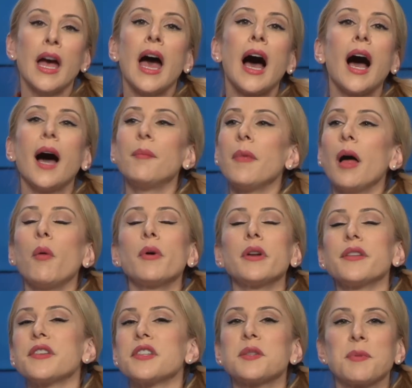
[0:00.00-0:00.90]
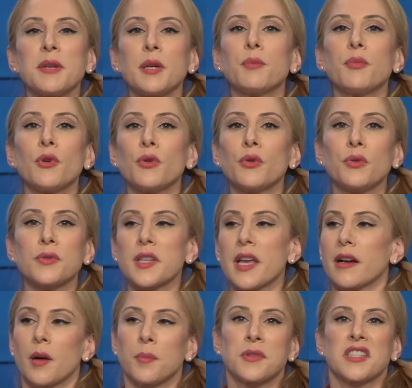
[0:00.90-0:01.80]
I'm not one of these people who's
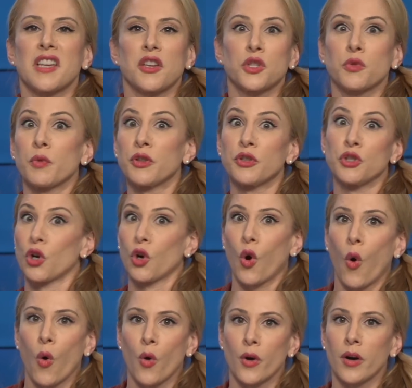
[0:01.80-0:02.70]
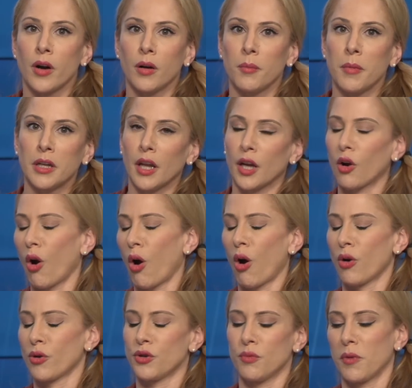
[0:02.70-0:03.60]
like obsessed with decorum and like,
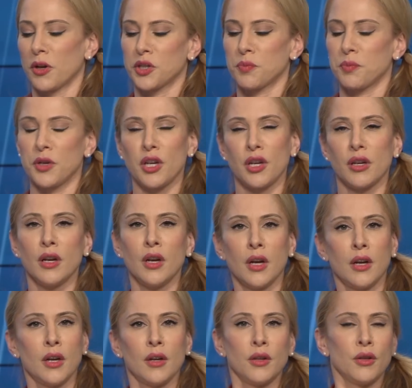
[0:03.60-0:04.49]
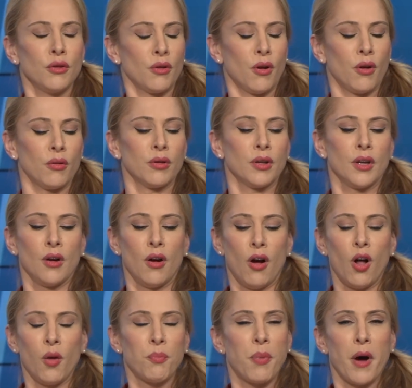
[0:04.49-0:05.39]
oh, you must be, you know,
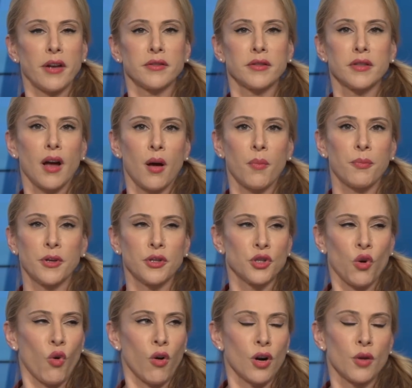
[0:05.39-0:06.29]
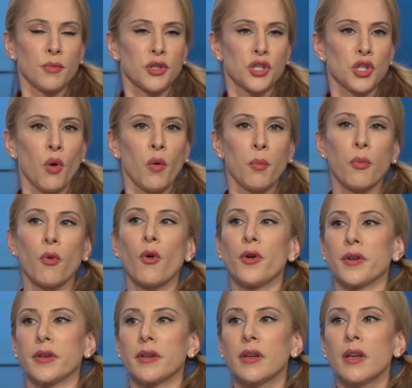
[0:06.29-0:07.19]
all buttoned up and decorum is so
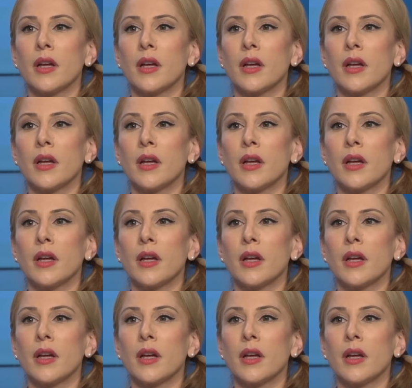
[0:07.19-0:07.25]
important.